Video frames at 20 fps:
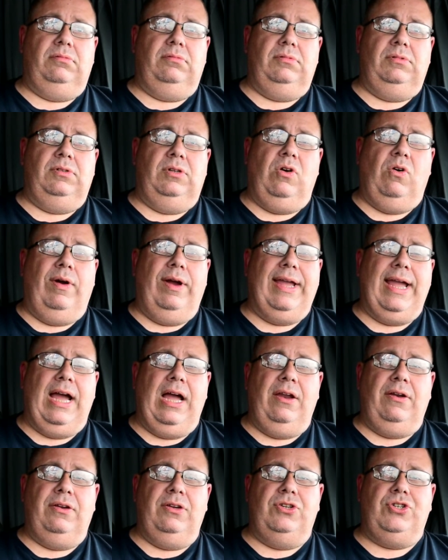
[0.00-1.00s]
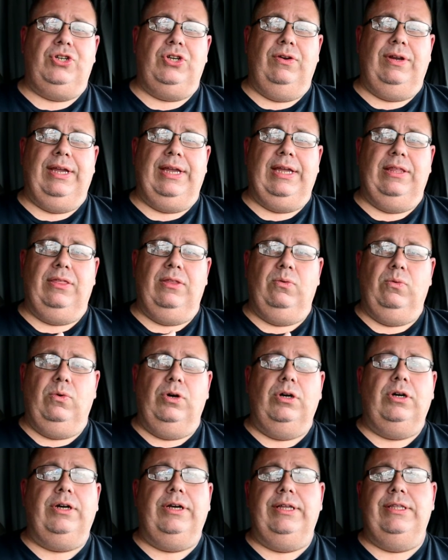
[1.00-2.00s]
going out and shooting in the
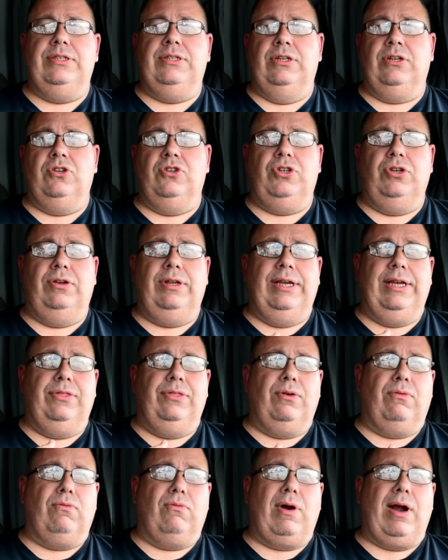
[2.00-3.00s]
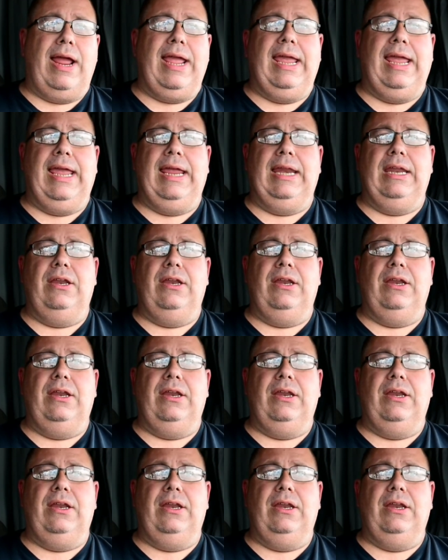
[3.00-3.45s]
woods, and you're shooting in the rain,